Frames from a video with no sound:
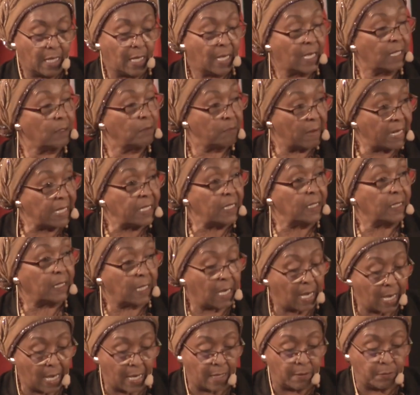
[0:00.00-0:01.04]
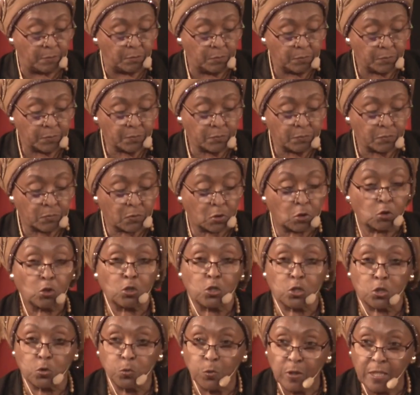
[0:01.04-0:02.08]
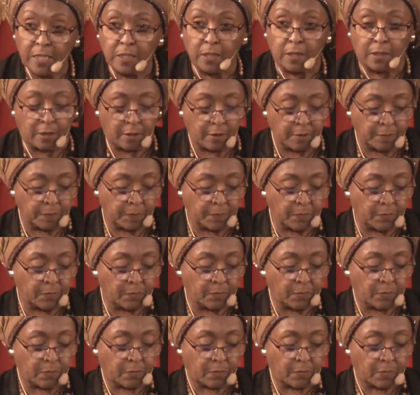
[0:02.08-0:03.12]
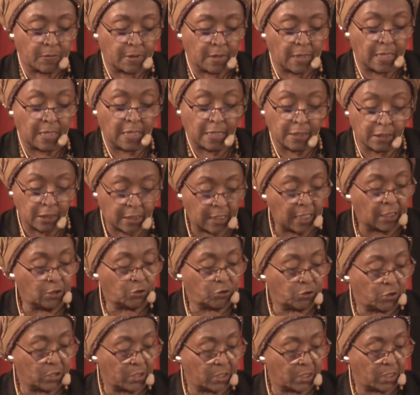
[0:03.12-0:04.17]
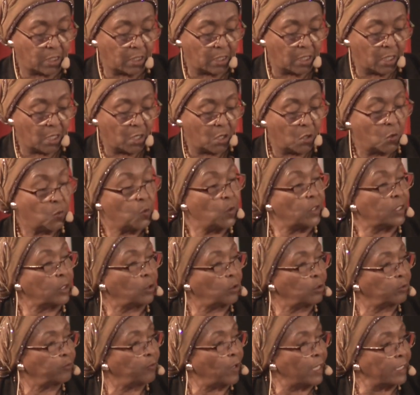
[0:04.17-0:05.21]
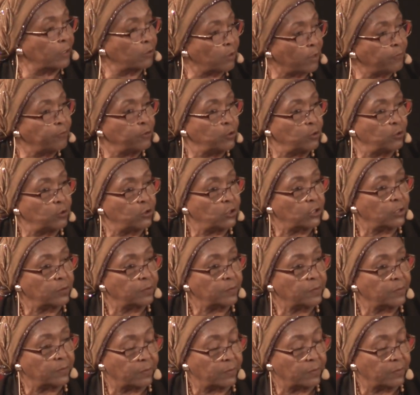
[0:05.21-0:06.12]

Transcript: and many came to Sweden and other countries where they could find refuge.